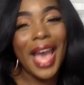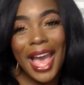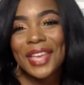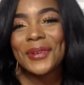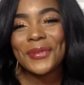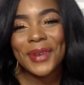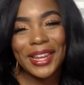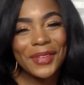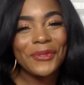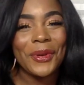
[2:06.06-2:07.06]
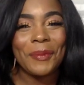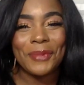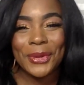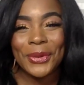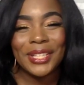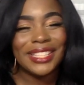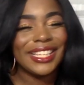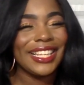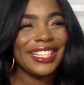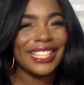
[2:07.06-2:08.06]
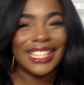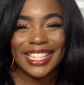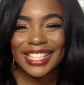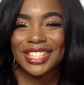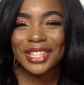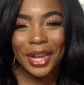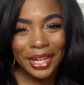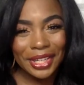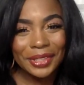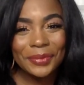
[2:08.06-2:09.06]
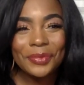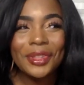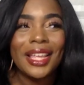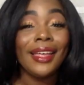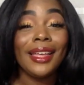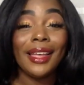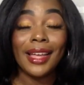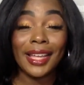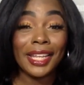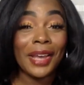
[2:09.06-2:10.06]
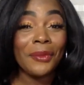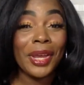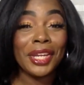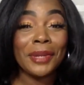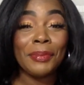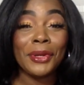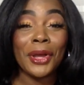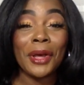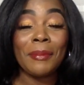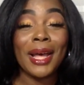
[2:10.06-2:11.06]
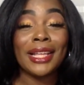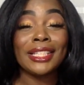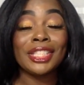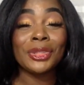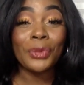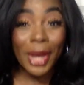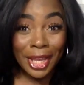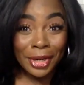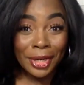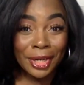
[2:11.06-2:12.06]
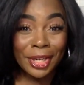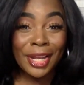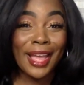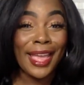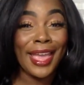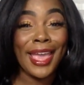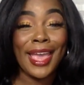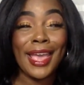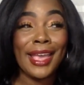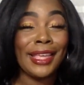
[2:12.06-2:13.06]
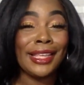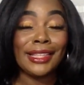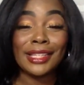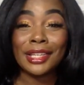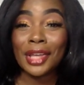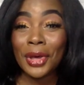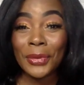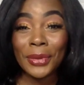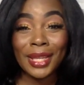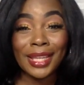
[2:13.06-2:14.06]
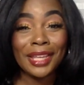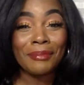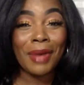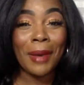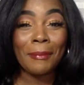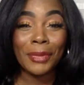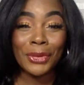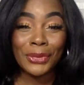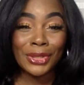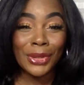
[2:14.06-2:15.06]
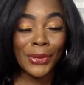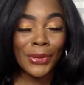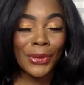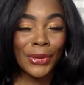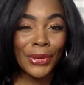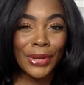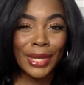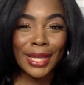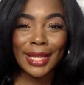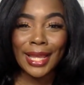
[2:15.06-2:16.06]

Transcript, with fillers: I am ready for boot season to start. Honey, I'm ready to put on my sweater and get to going, get my boots on.